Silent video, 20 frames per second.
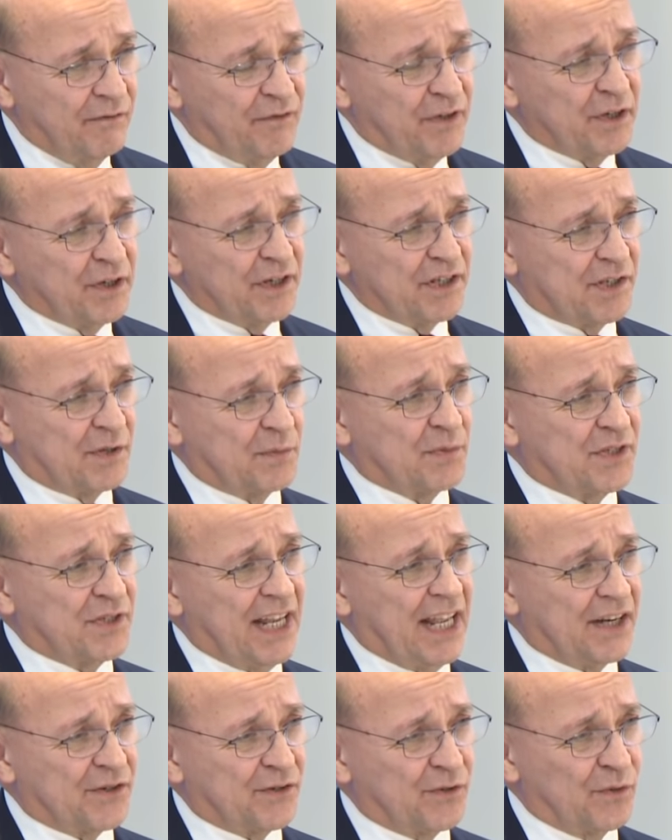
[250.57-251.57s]
very
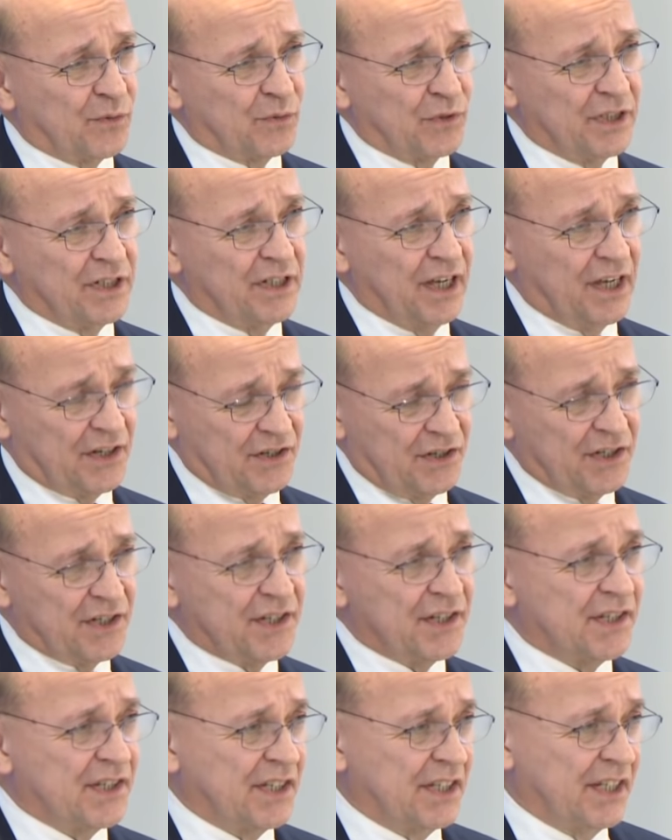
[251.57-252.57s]
substantial
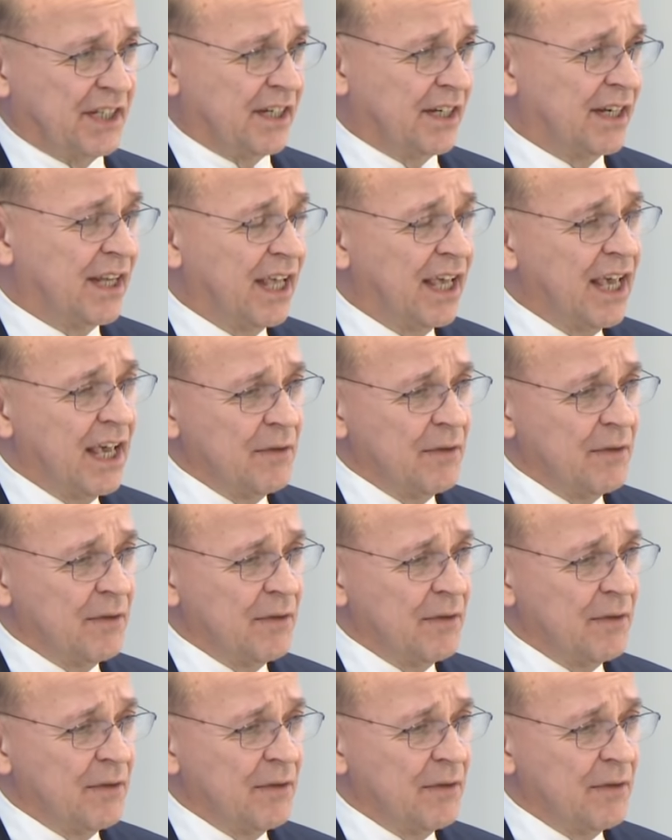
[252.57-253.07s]
reductions in